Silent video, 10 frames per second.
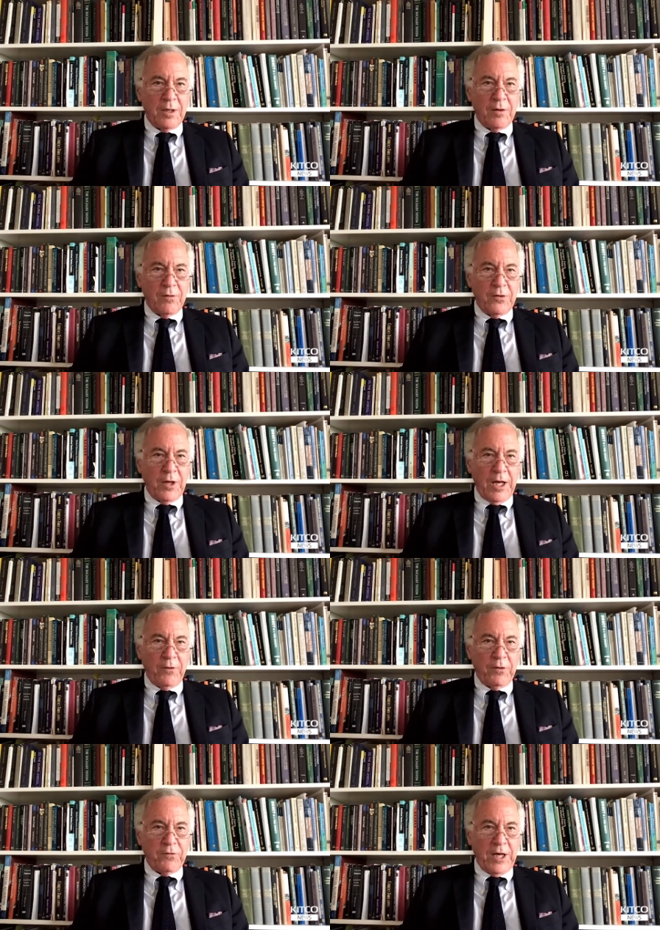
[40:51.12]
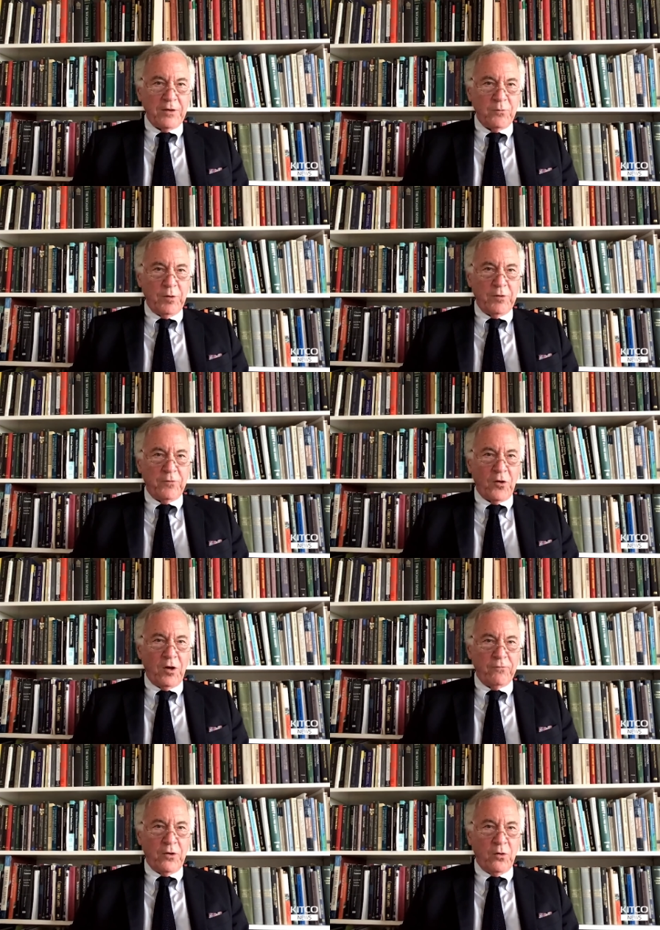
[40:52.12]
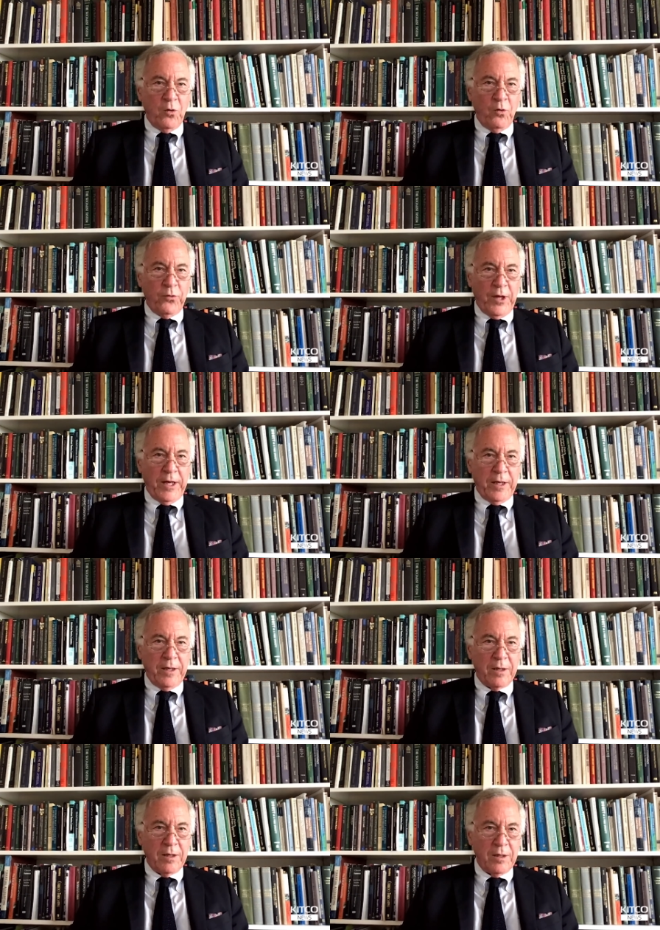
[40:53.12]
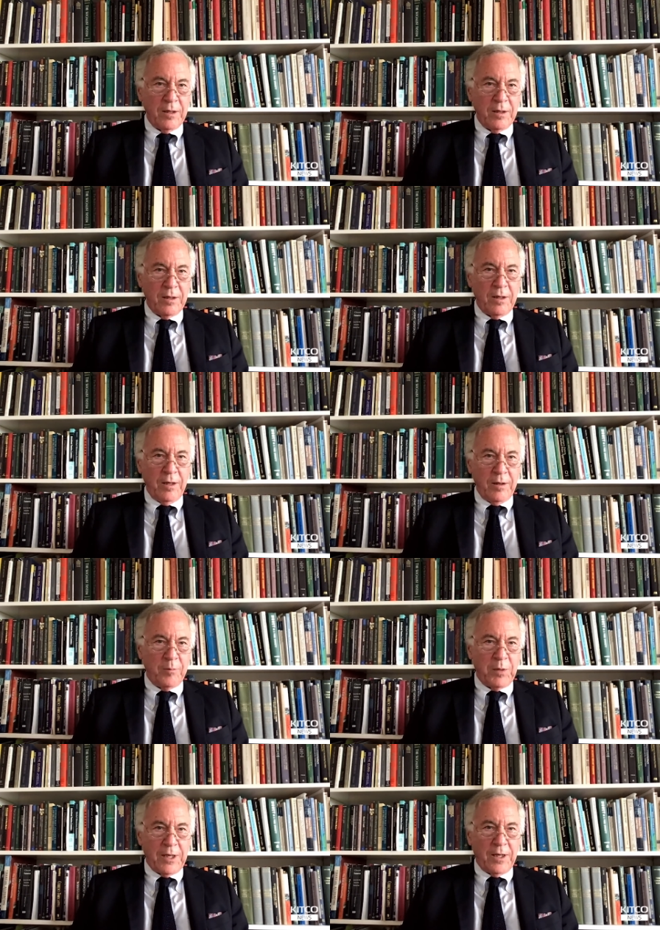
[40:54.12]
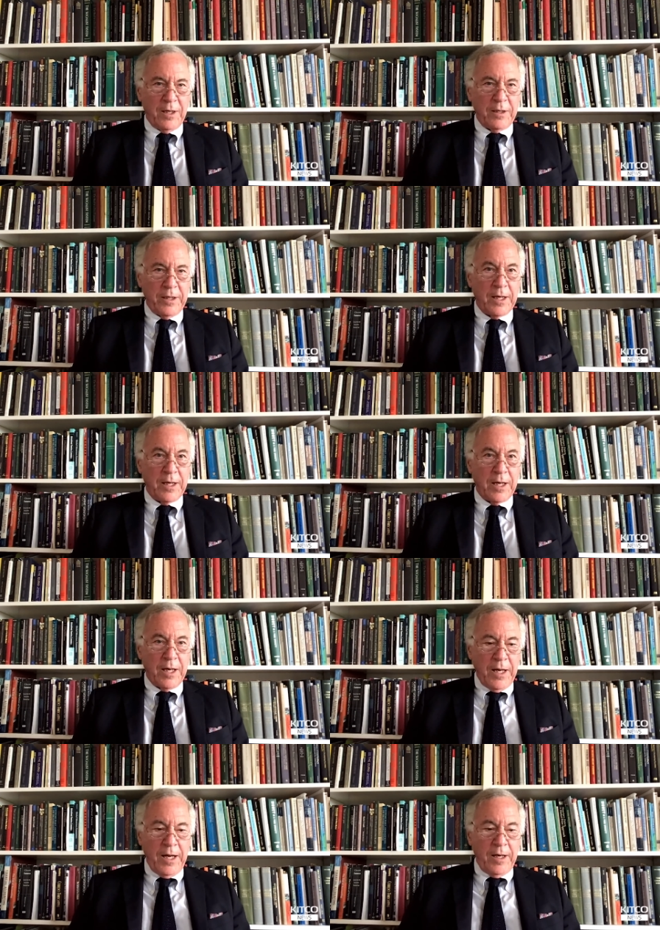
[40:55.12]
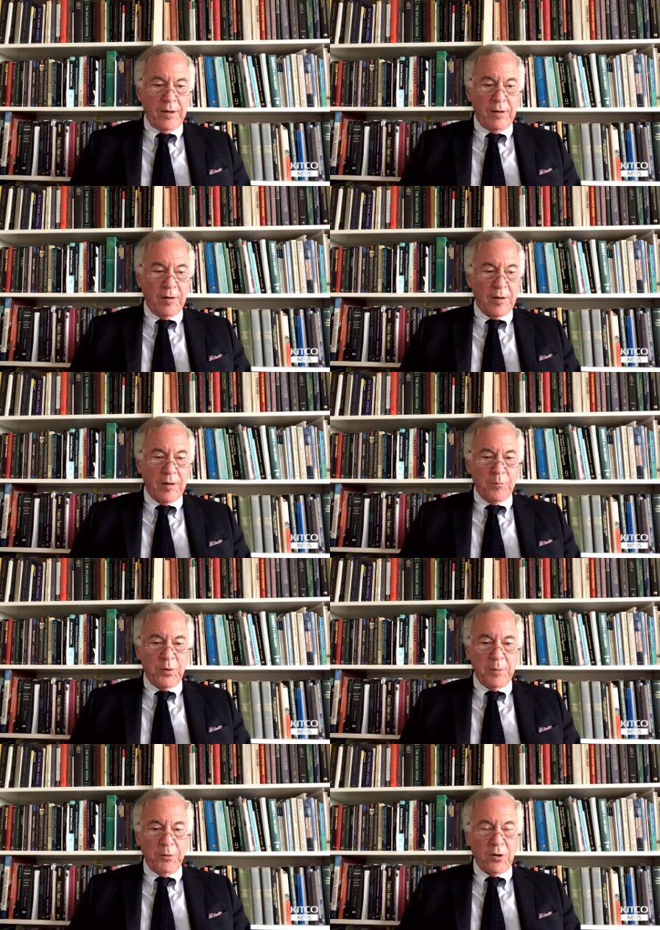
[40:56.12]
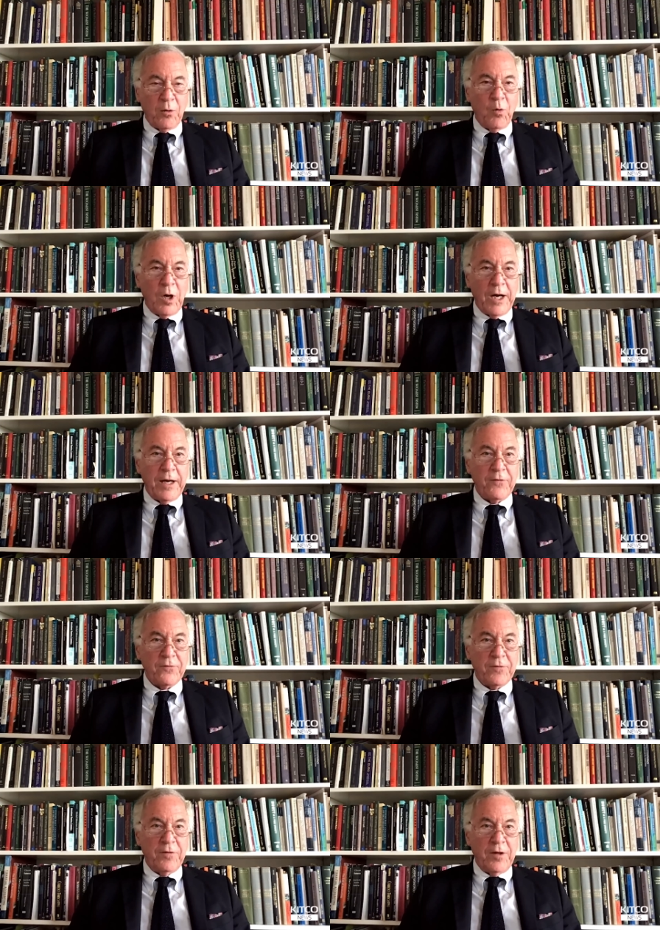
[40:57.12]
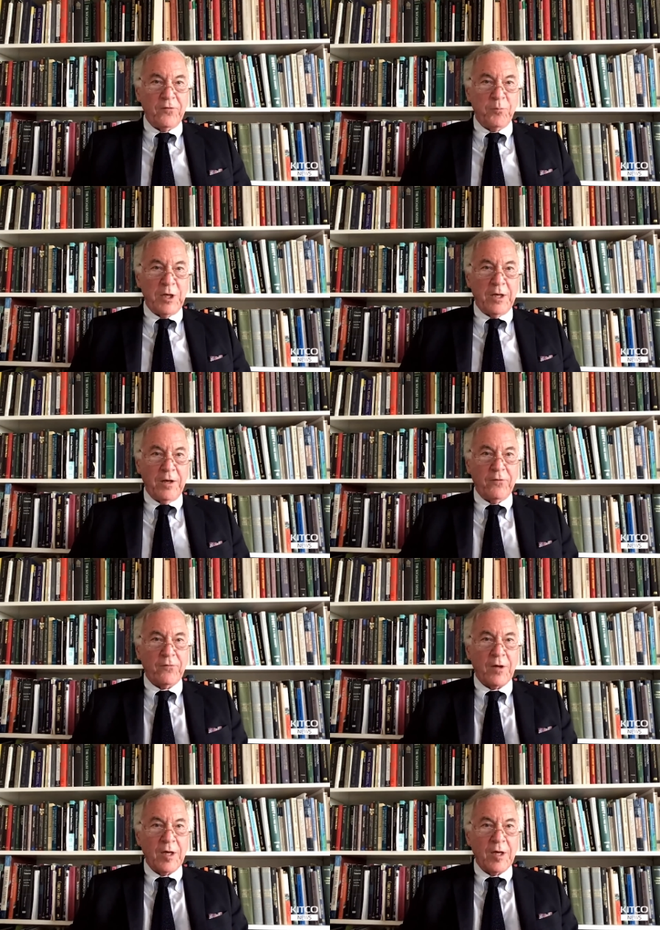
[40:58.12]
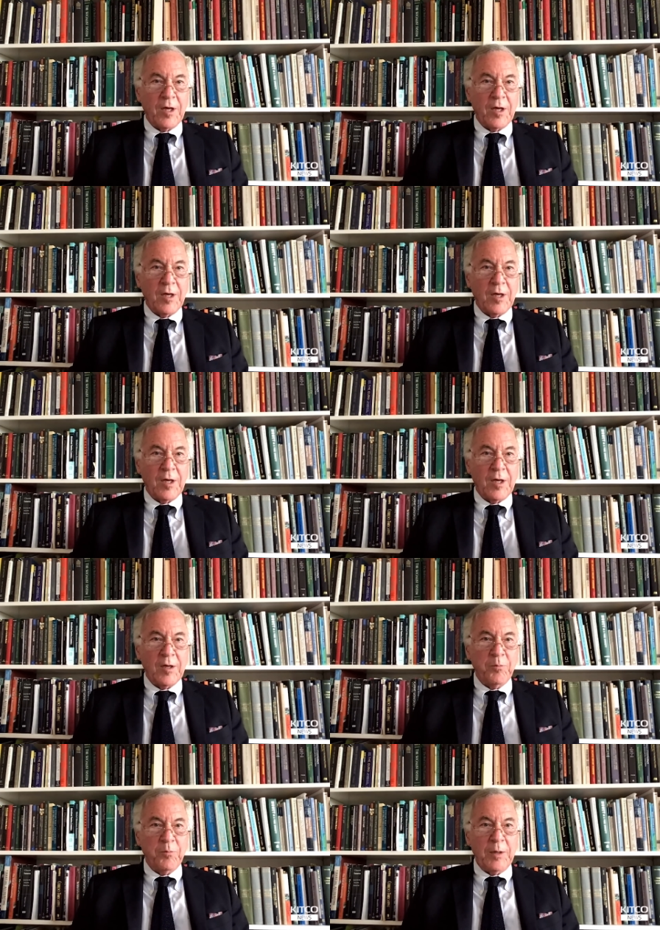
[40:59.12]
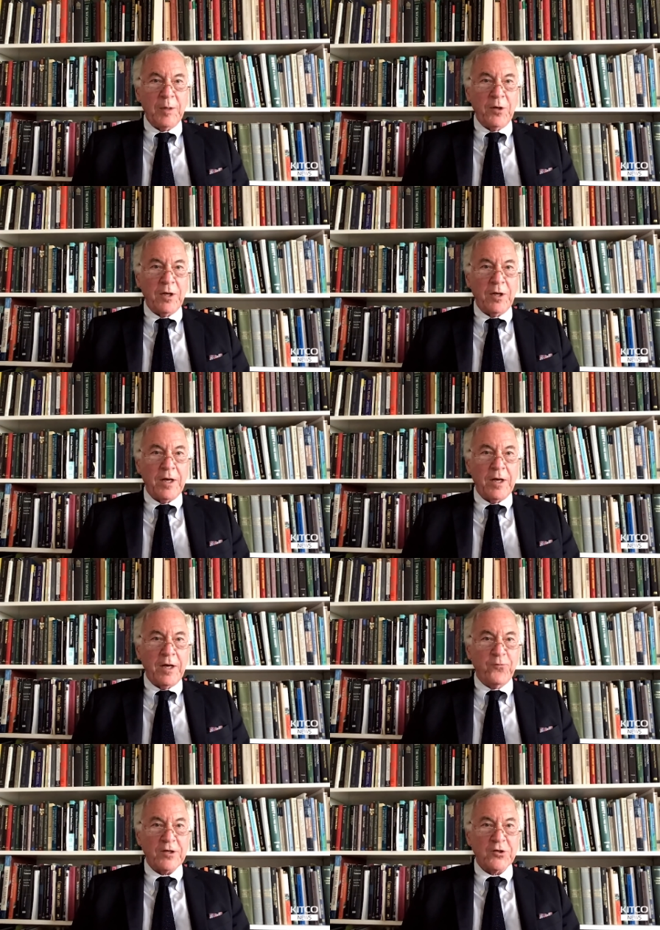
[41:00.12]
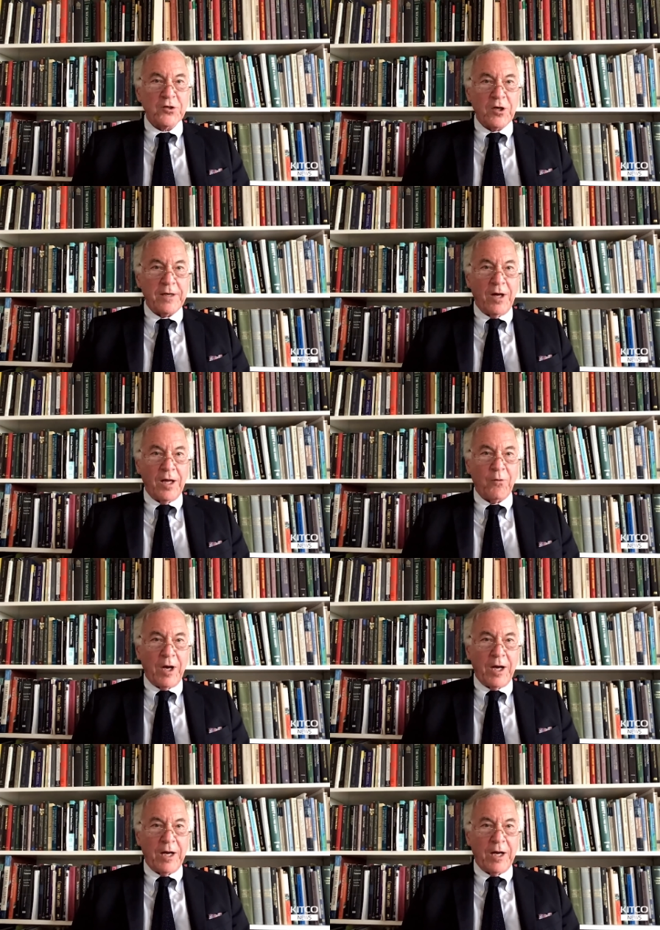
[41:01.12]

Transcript: The dollarization would solve the whole thing immediately. And people are wise to this because people unofficially dollarize in